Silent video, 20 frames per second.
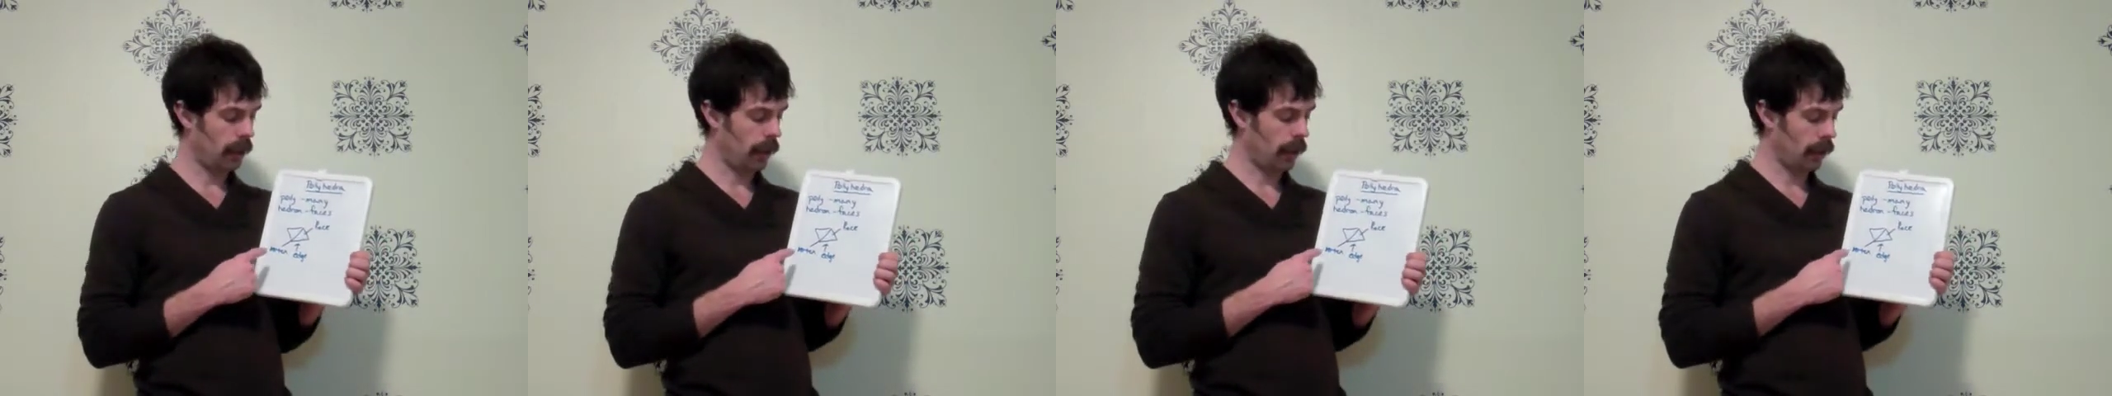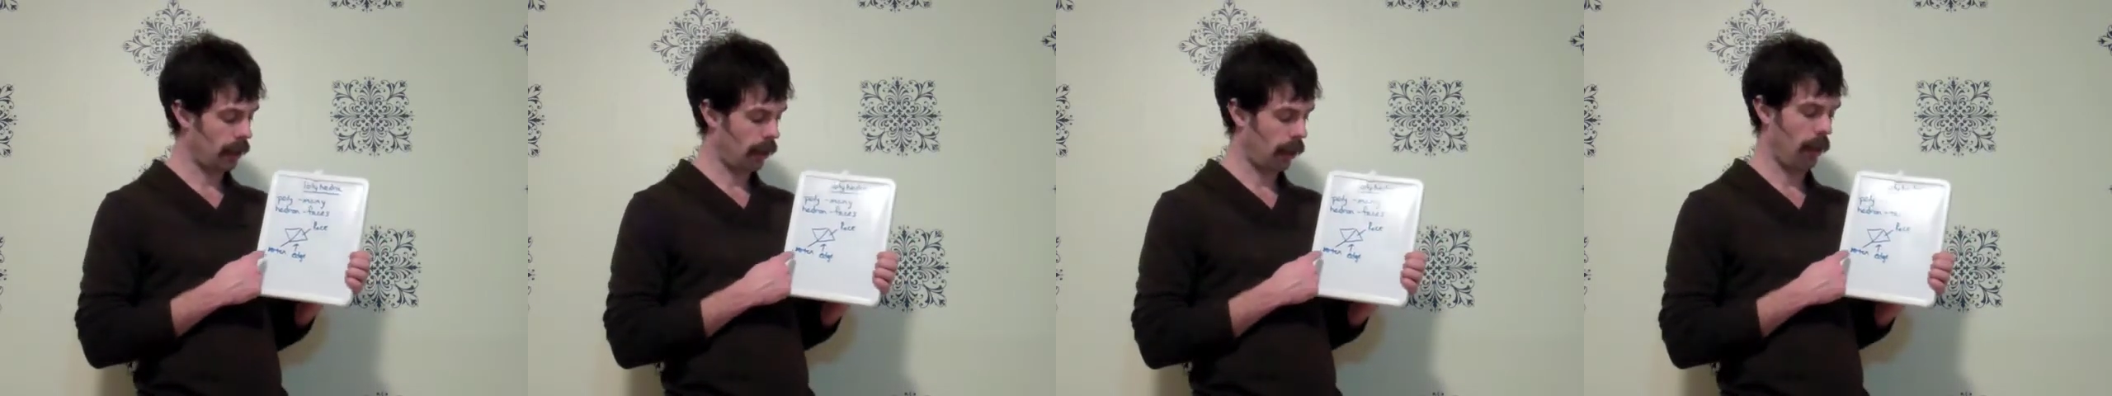
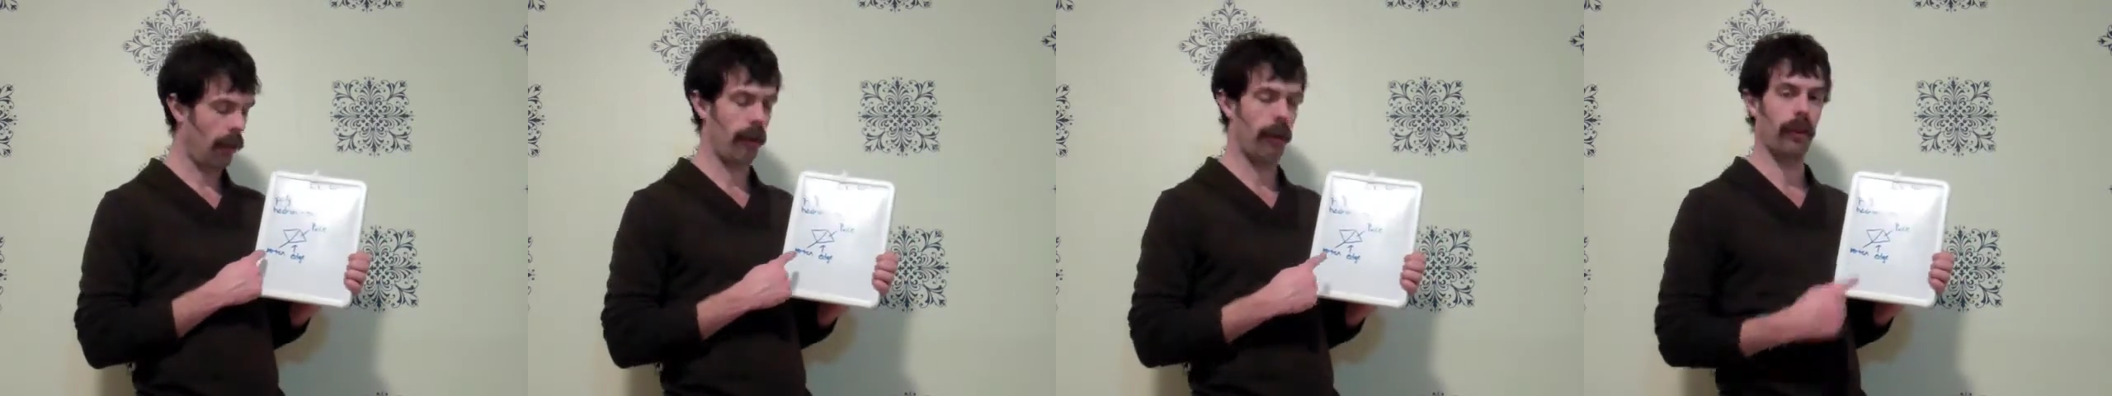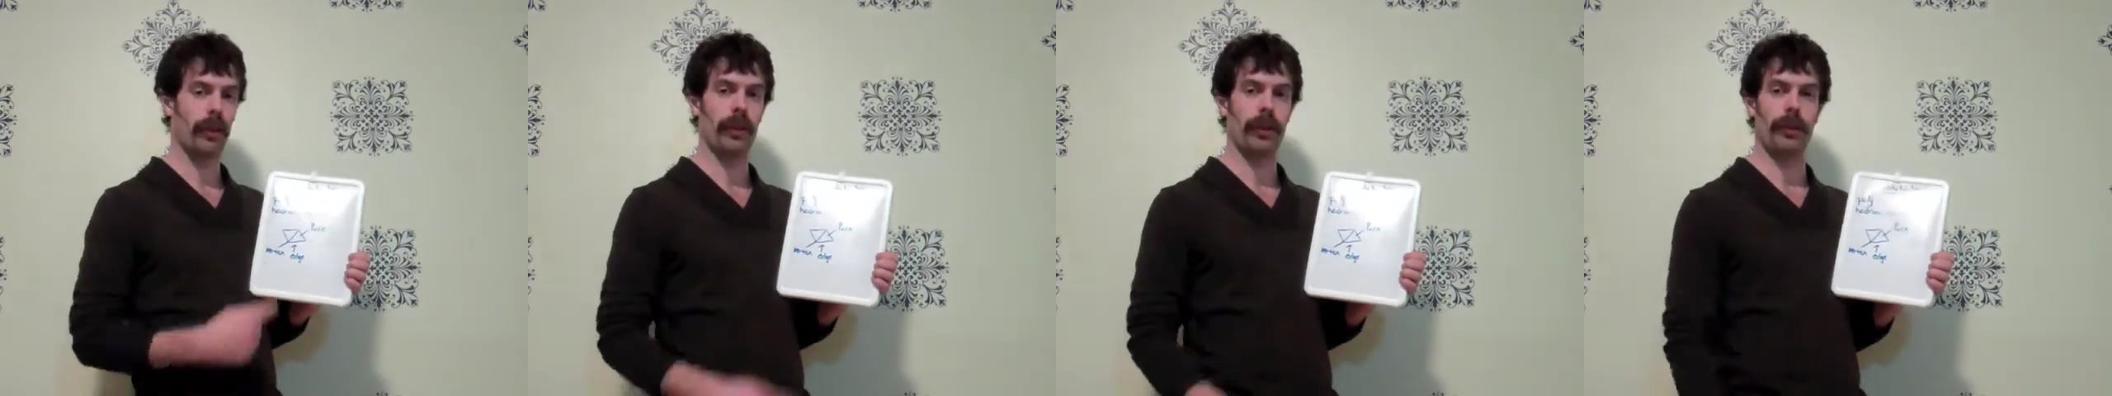are
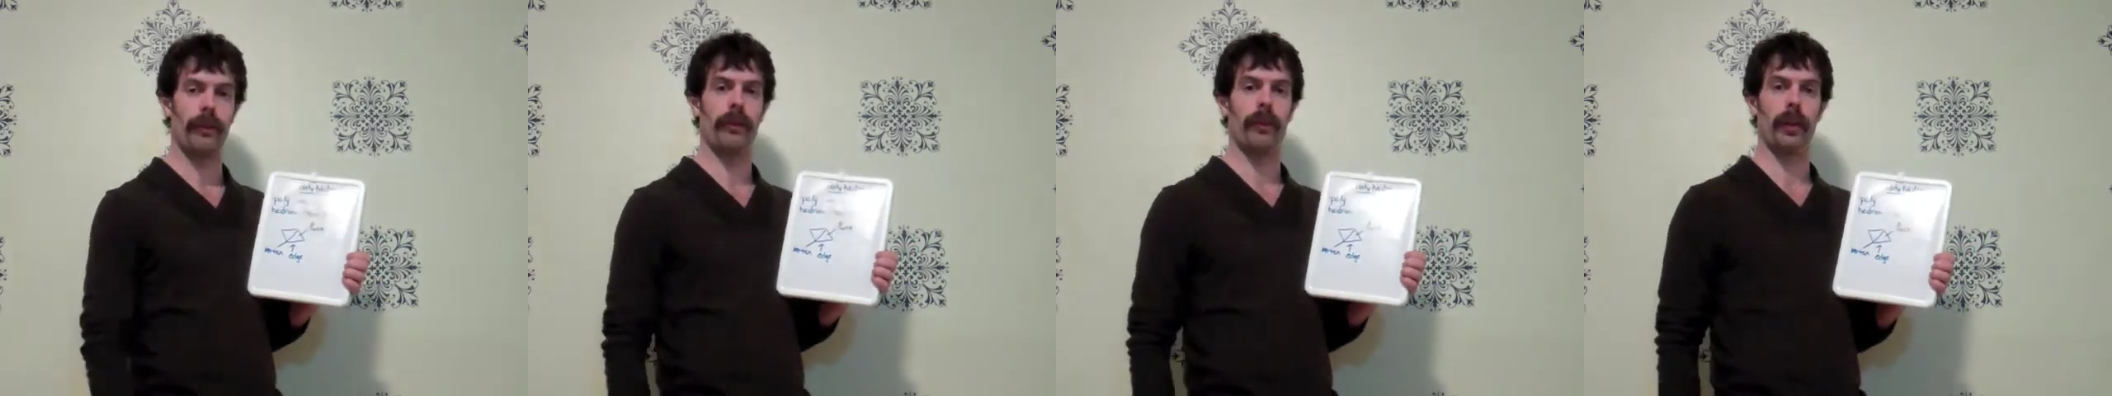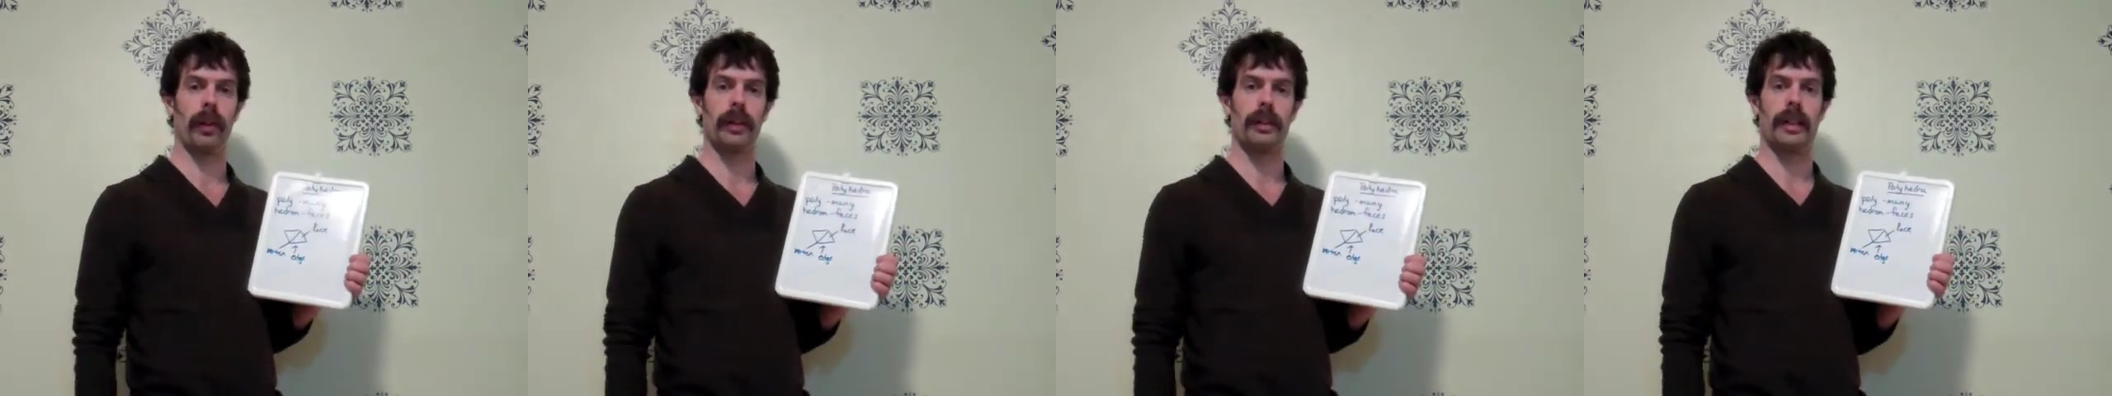called the
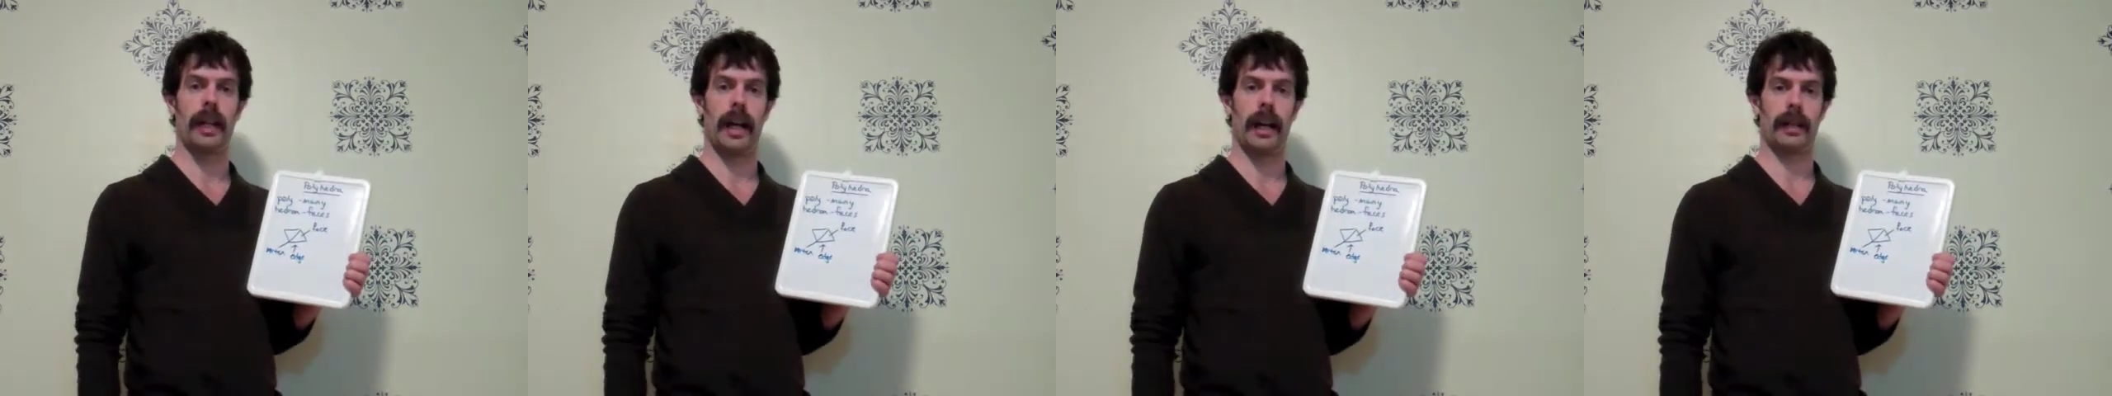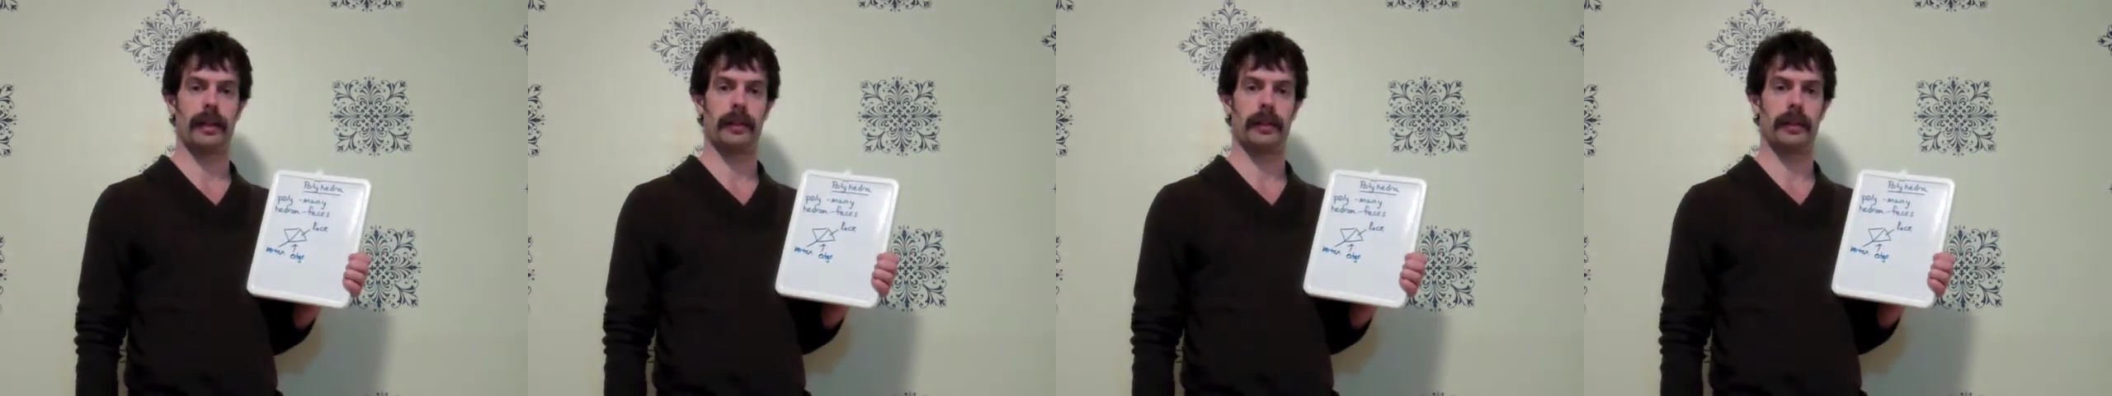
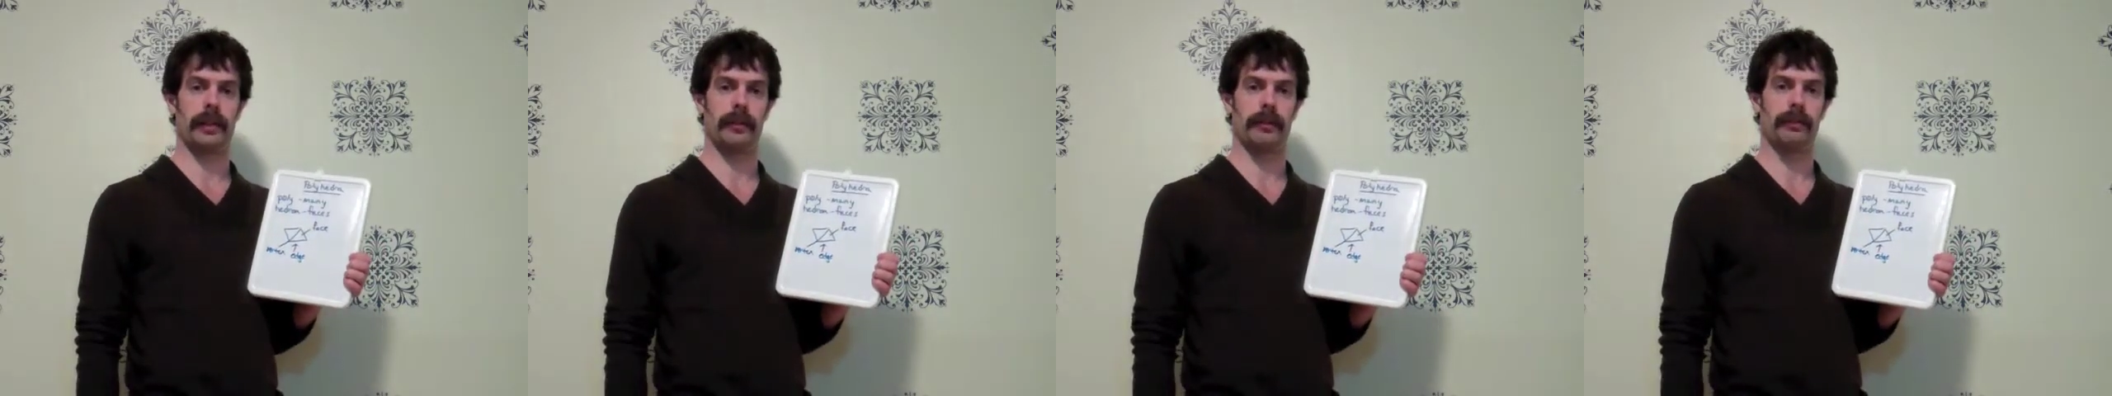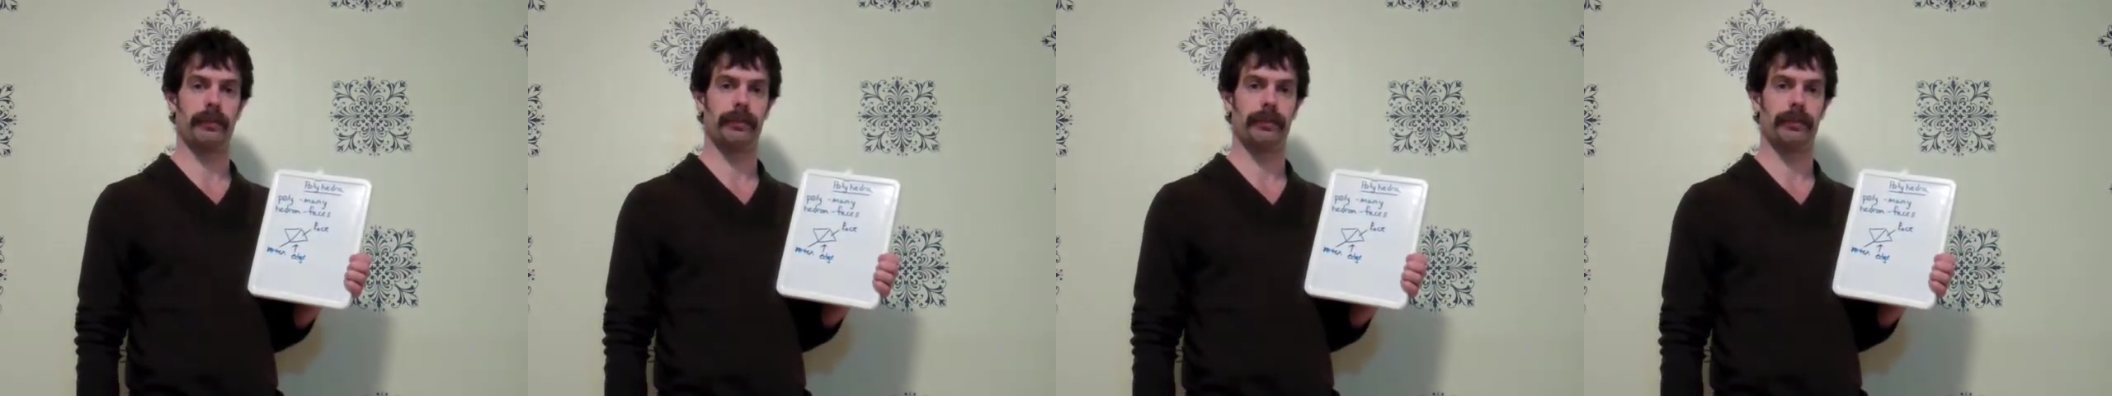vertex.